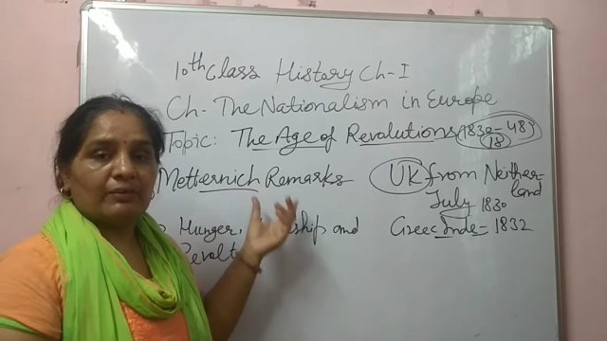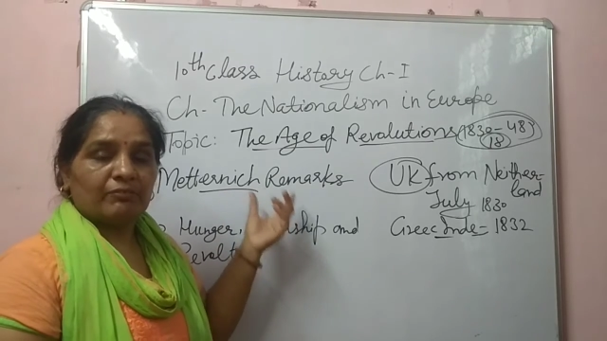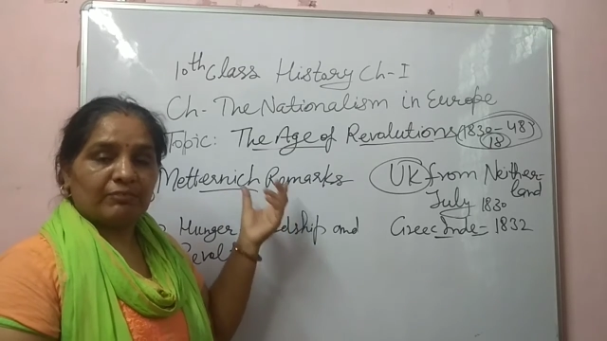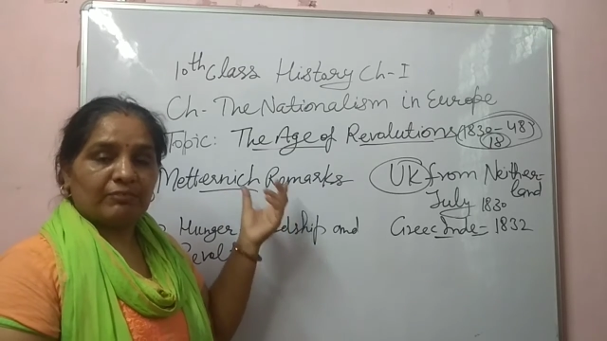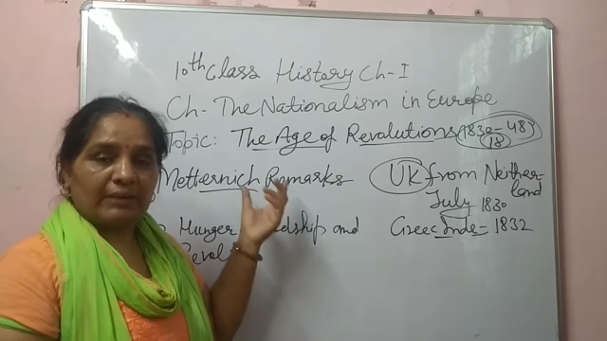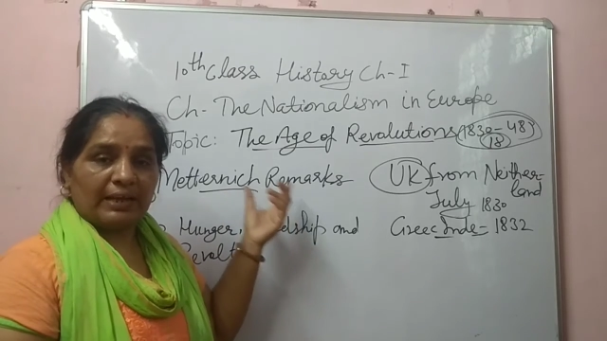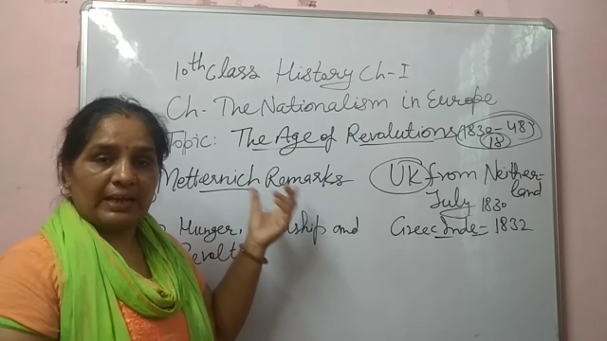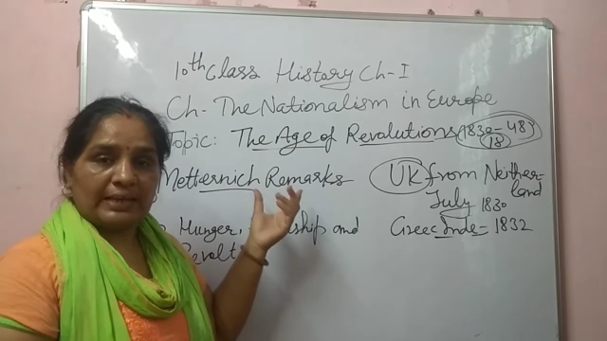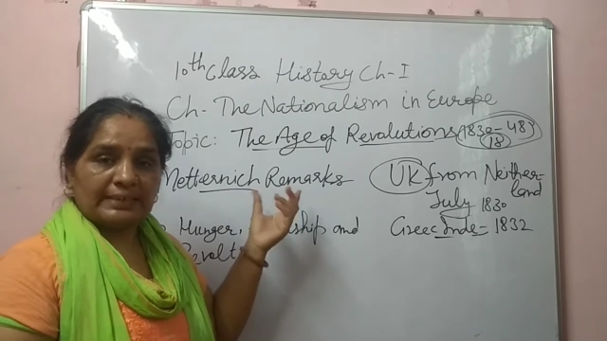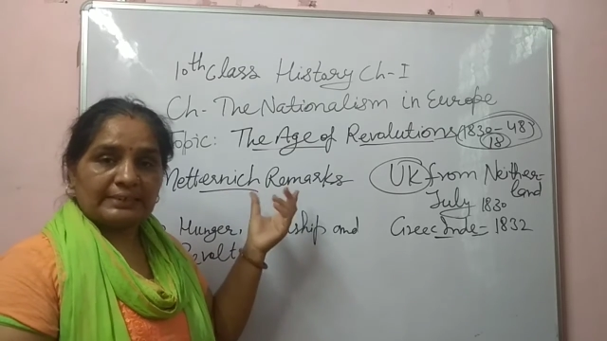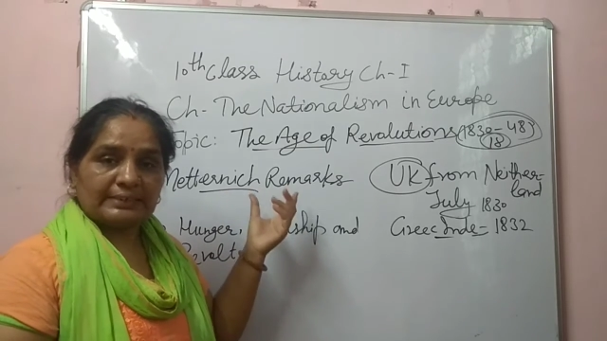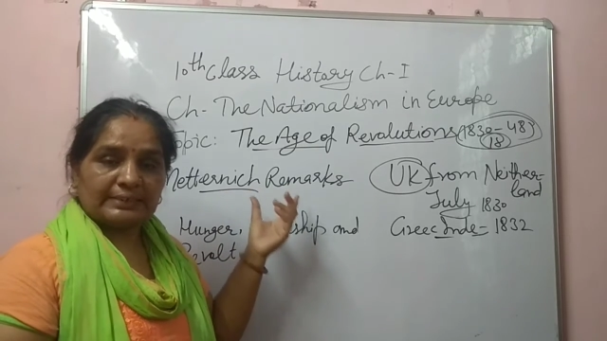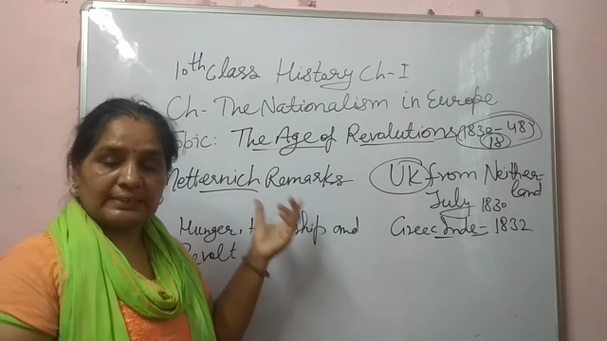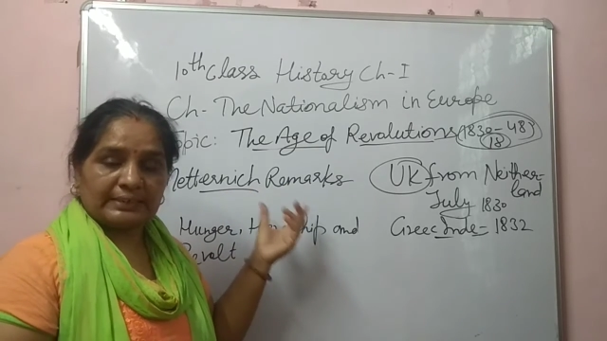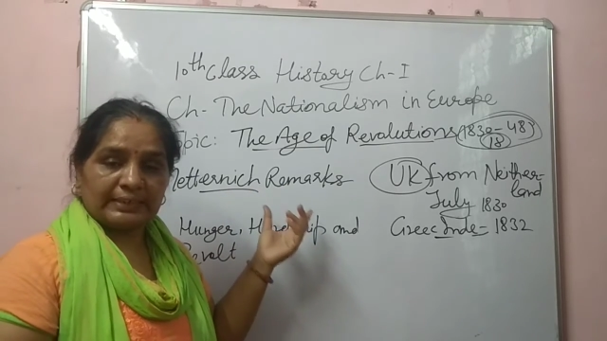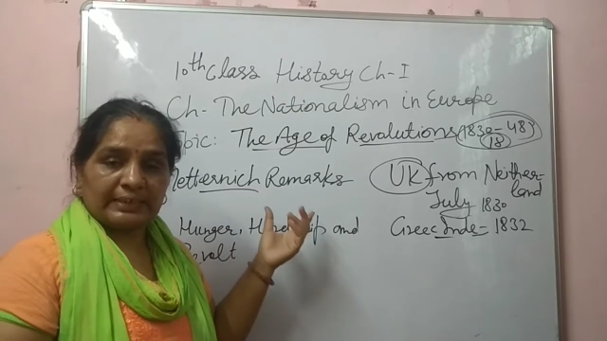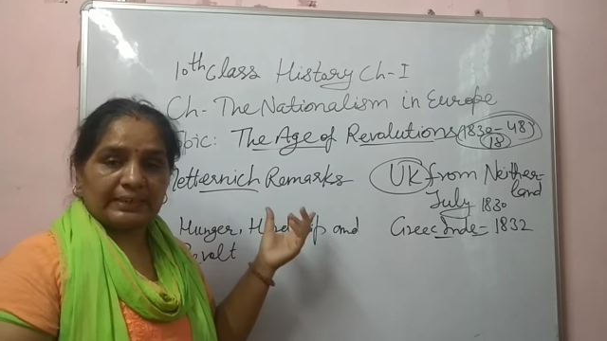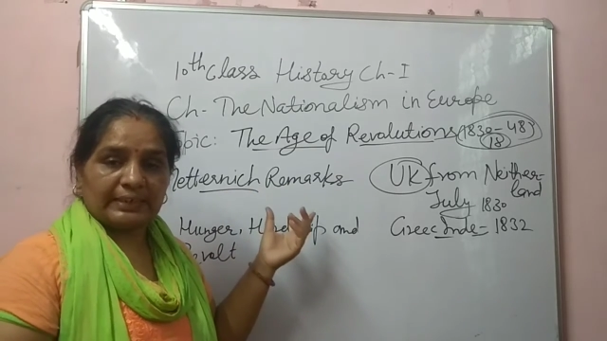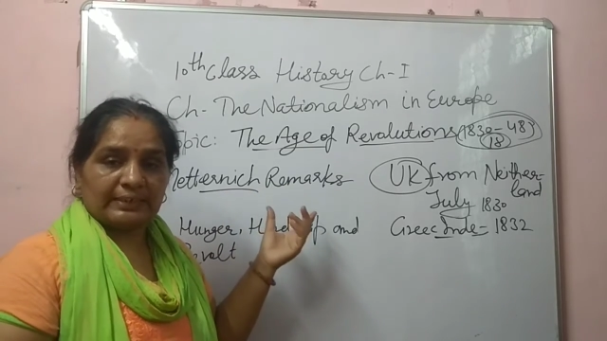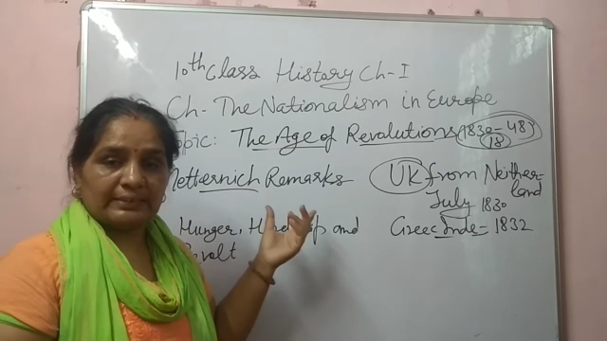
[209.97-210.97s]
France
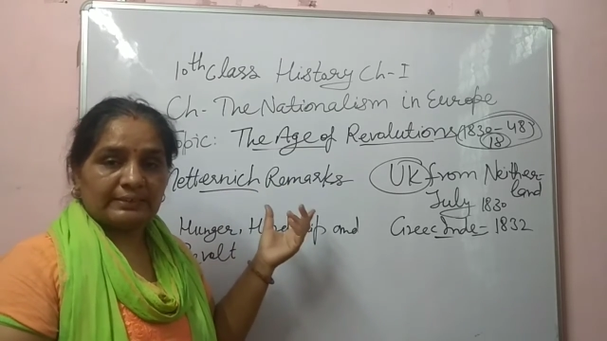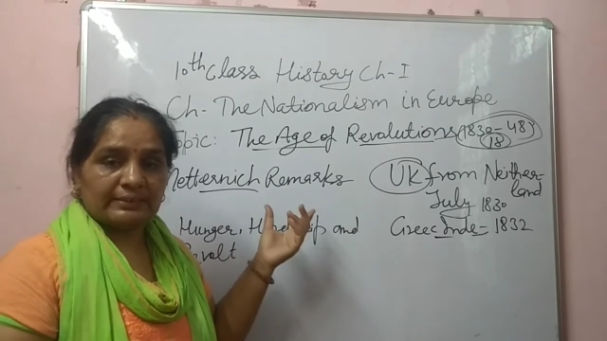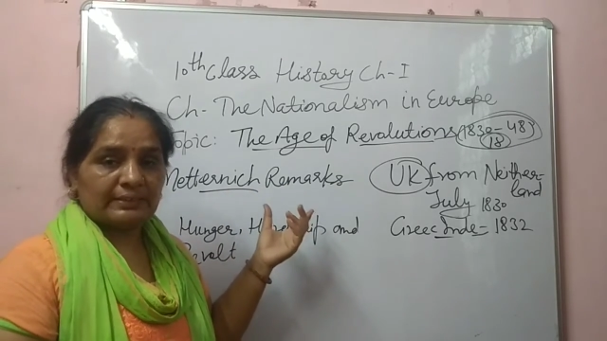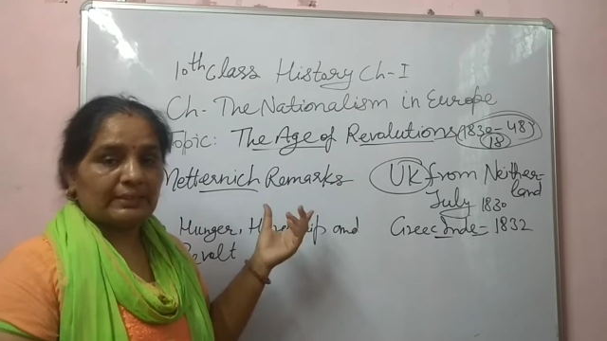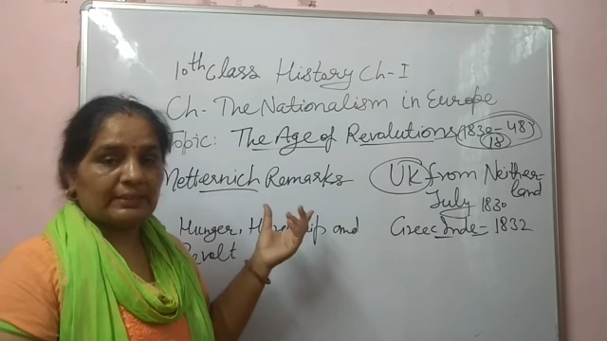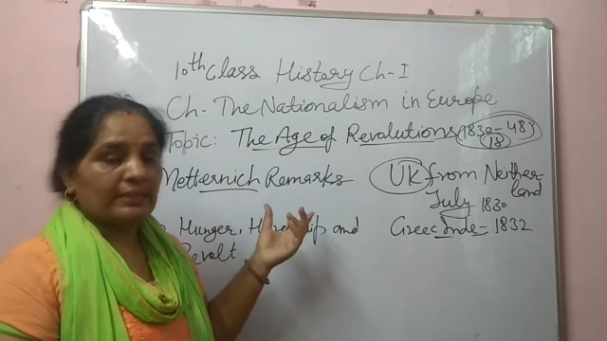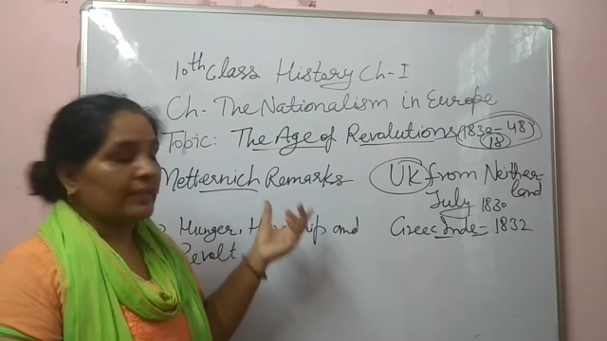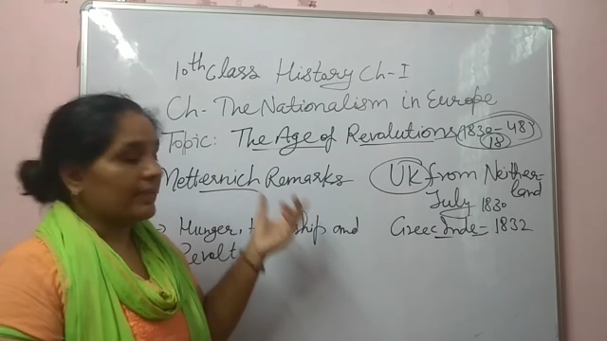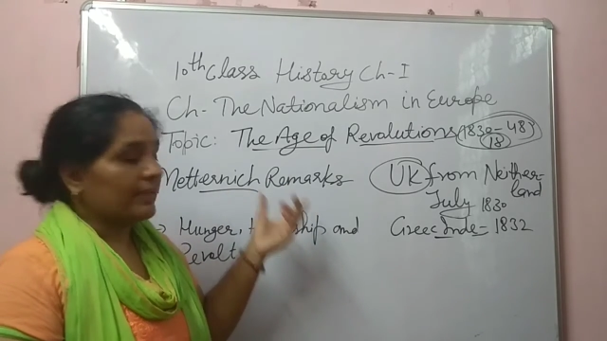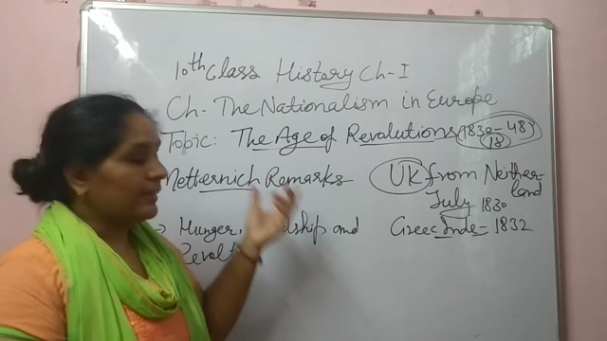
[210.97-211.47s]
sneezes,